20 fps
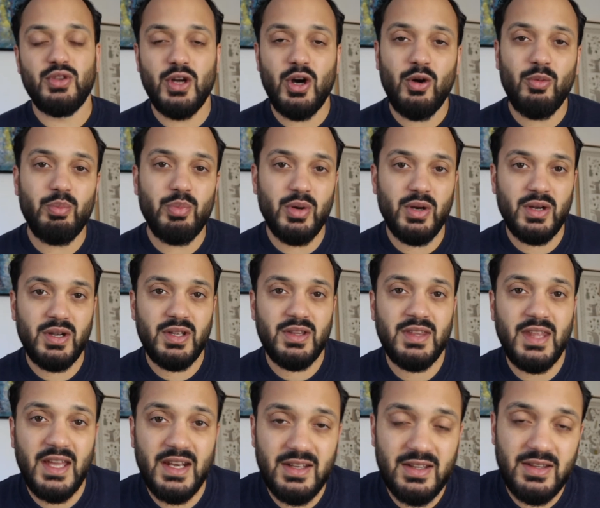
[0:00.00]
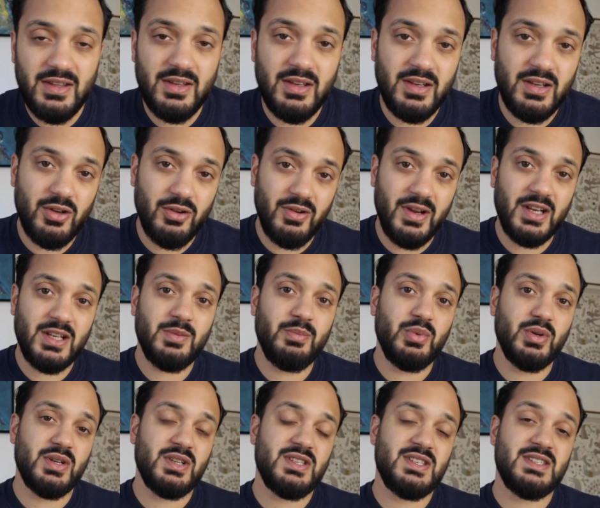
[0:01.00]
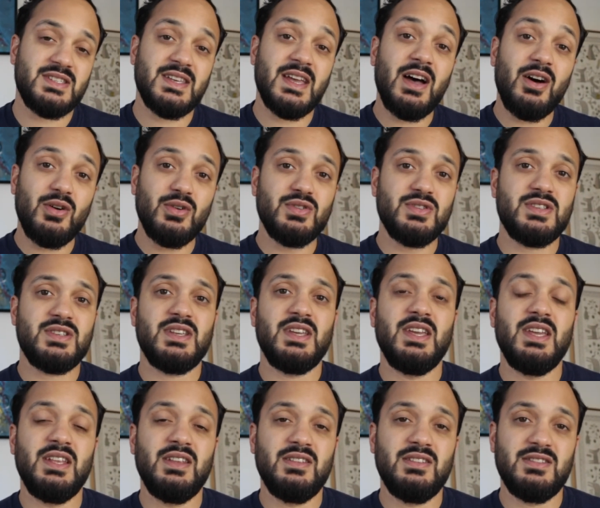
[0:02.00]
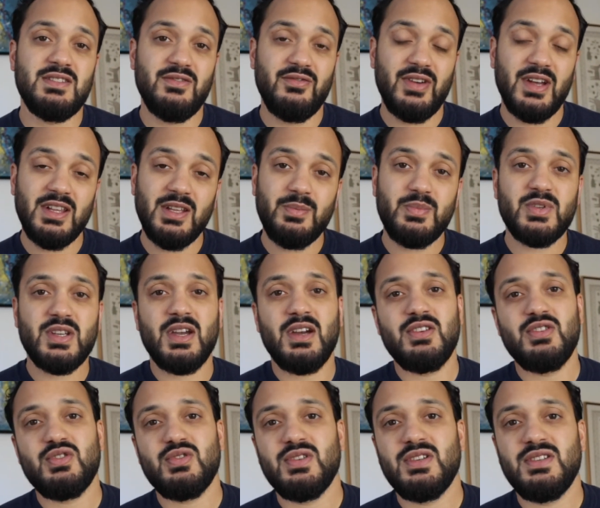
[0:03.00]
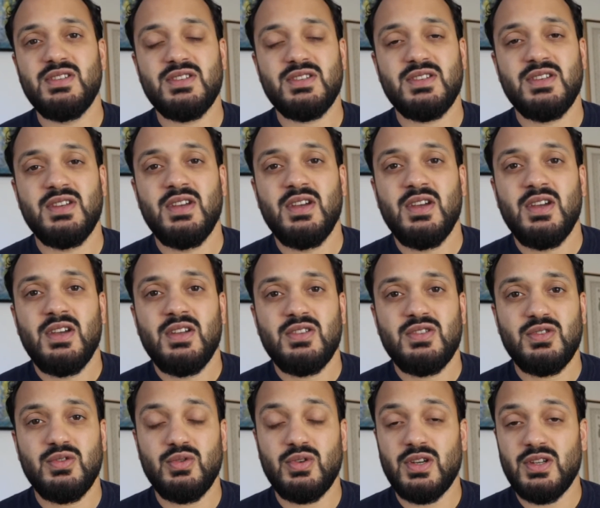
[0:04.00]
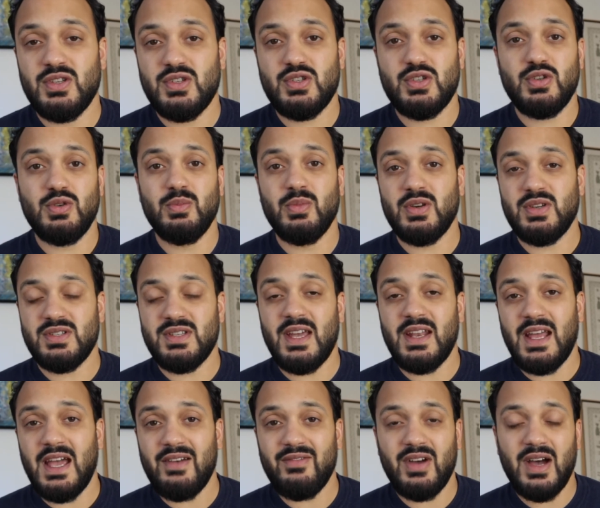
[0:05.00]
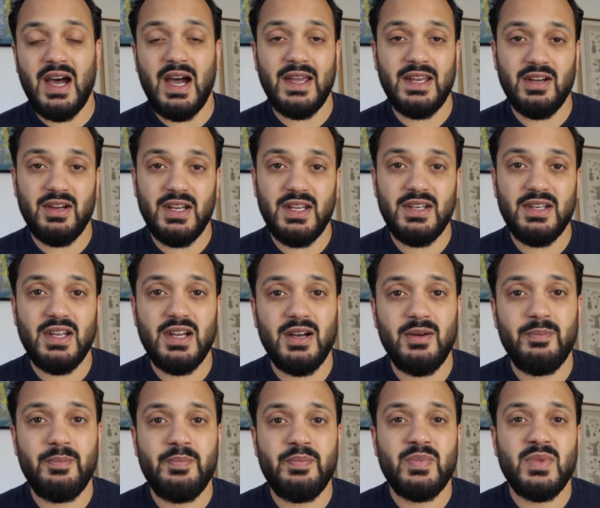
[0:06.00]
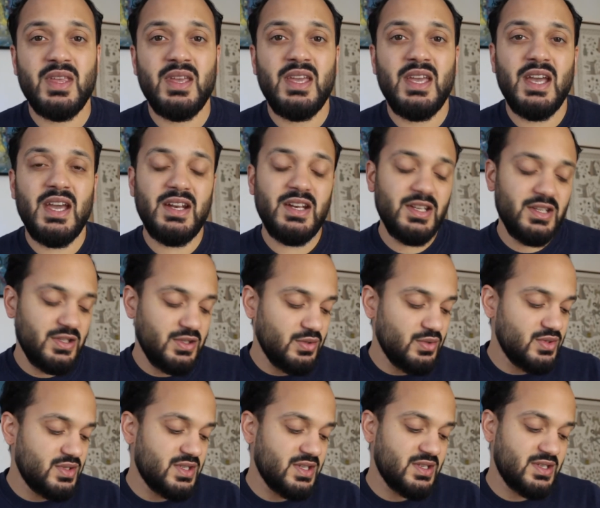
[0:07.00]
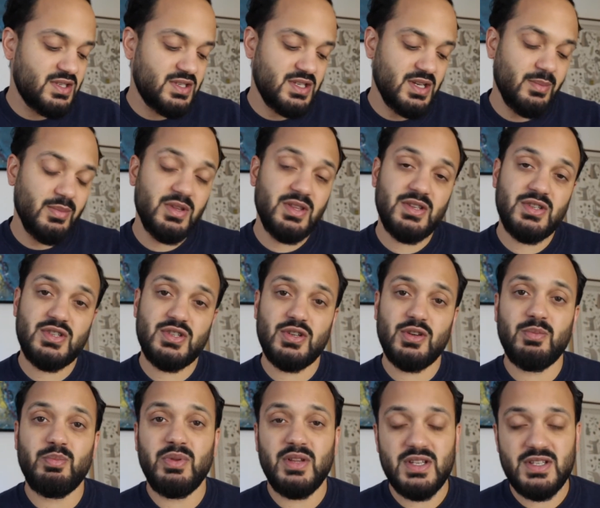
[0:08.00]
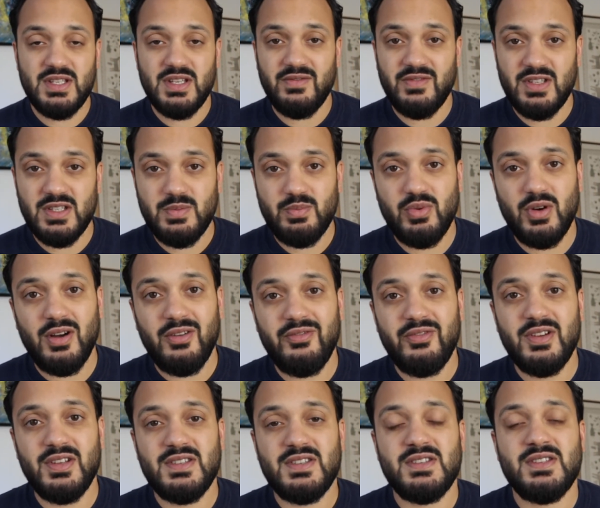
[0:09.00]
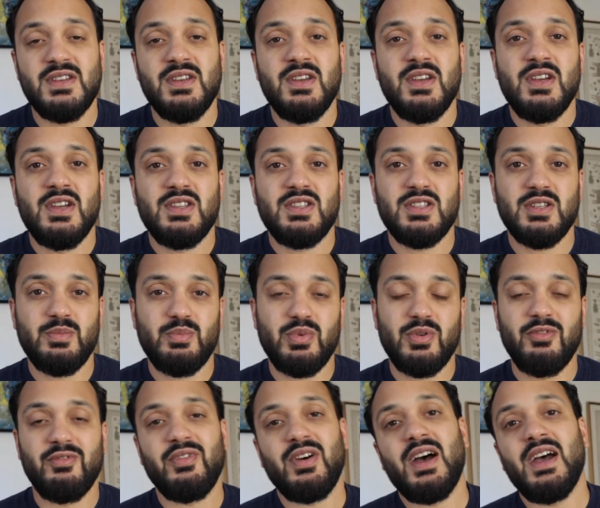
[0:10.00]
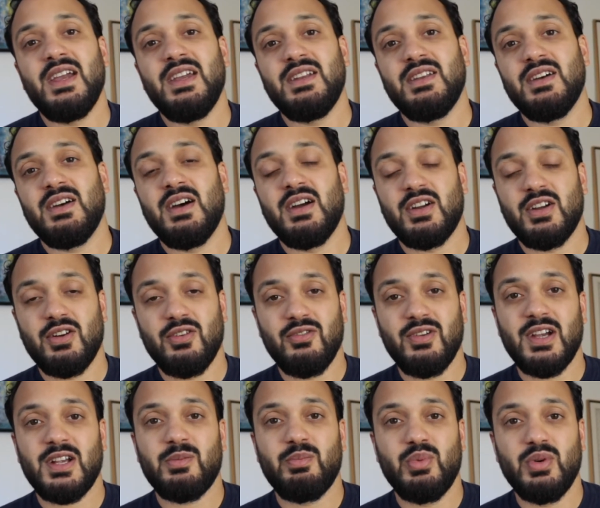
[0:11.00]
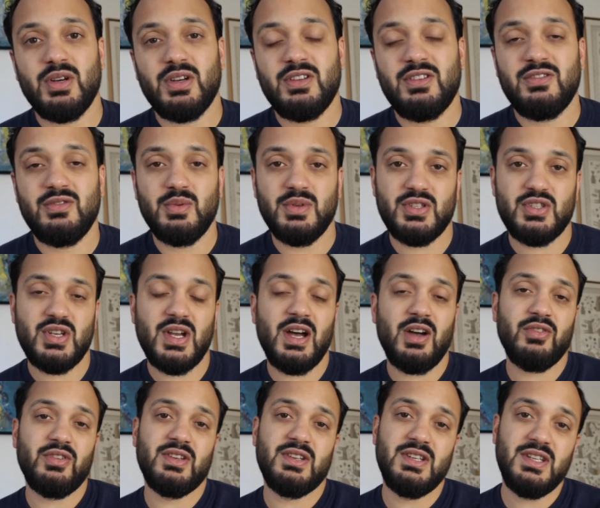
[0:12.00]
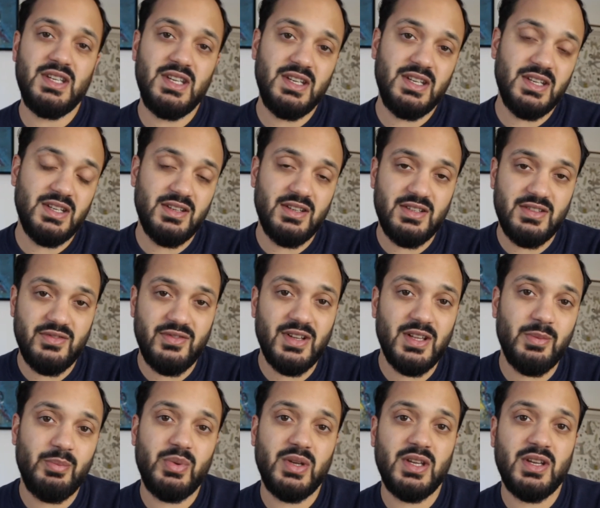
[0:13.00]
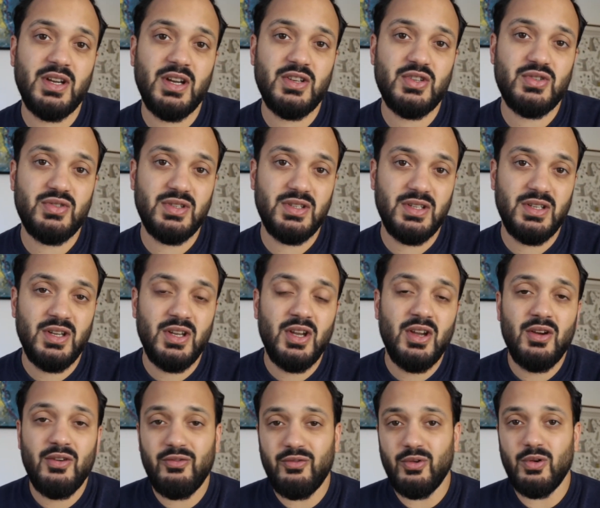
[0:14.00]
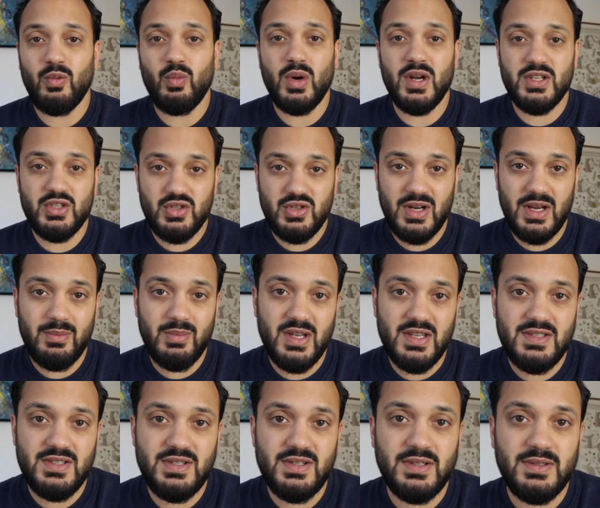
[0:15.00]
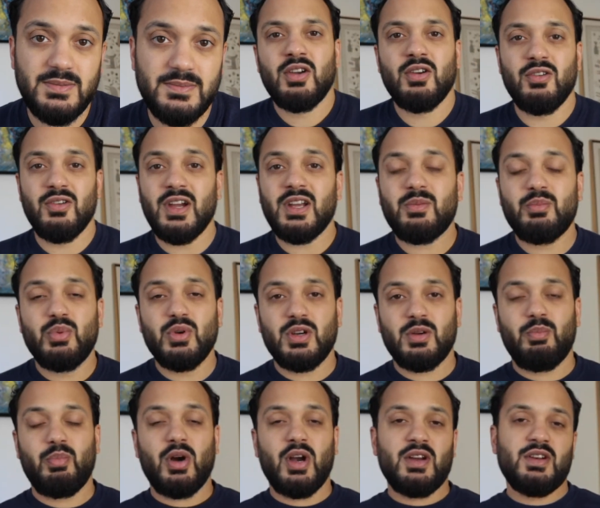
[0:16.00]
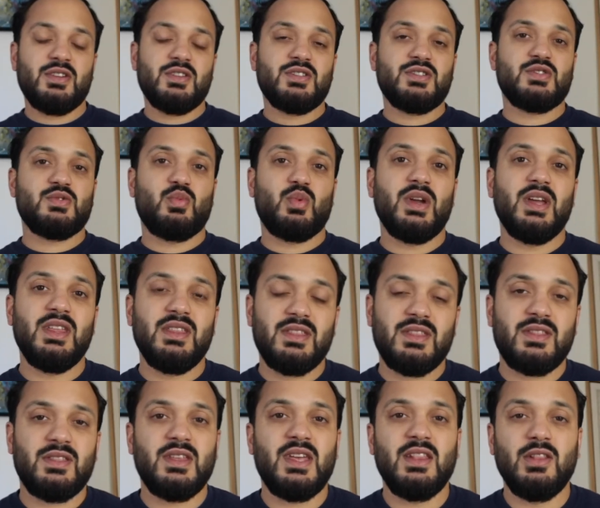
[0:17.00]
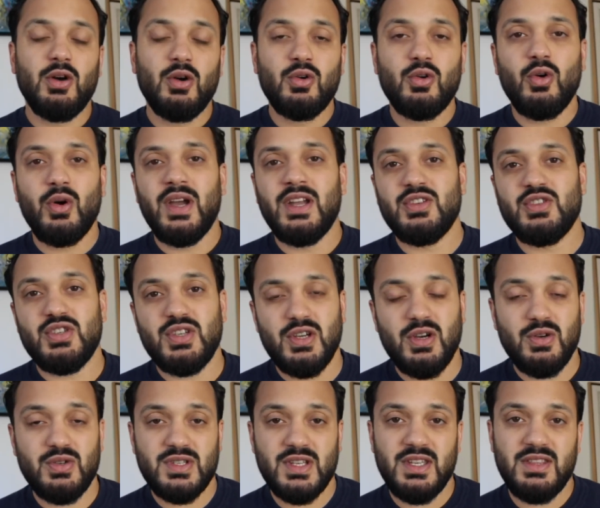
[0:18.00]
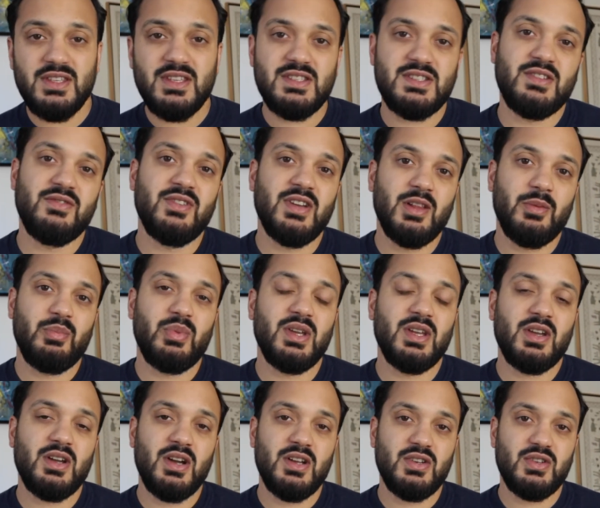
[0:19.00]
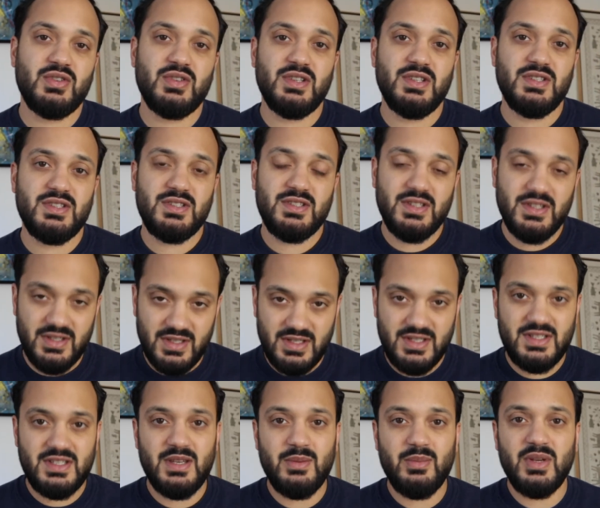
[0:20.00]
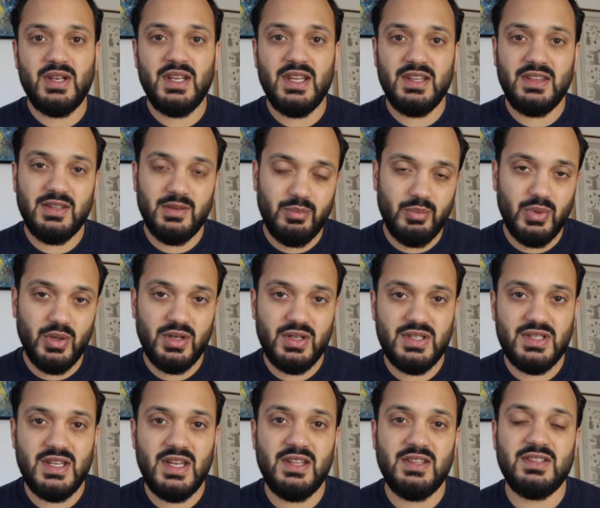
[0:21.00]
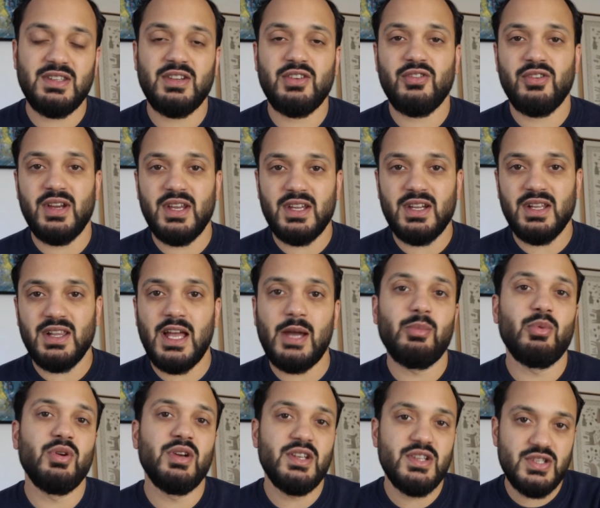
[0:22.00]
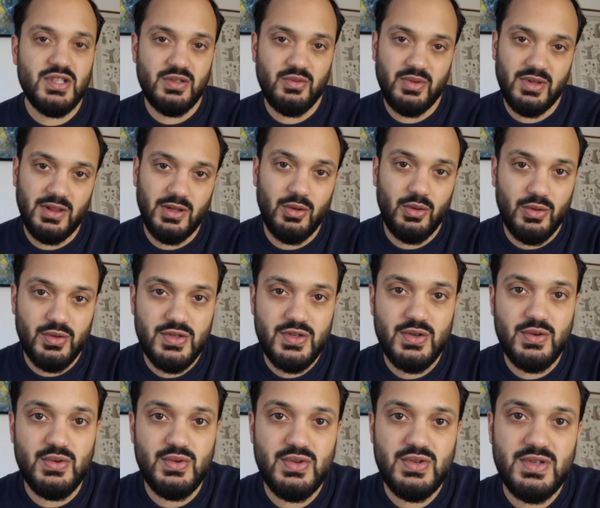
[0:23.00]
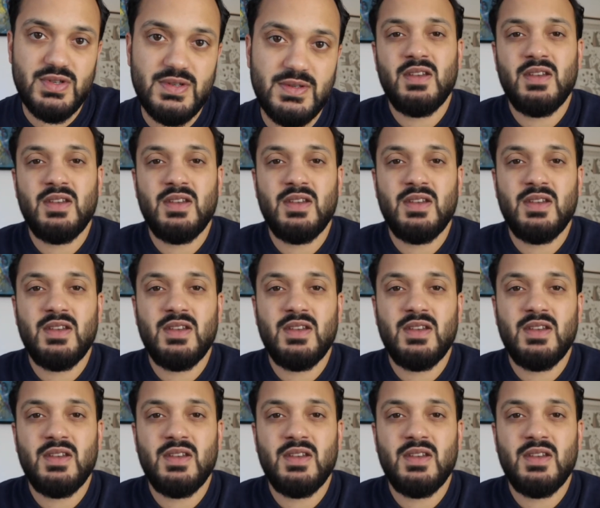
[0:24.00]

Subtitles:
notebook that CorrectBook sells in developed countries to consumers that have a higher income, and it uses some of the surplus of its profits to provide a Correct Book to a child in need in a developing country for 1 trimester. Correct Book partners with local NGOs in these developing countries to disseminate the books and to create collaboration with local schools.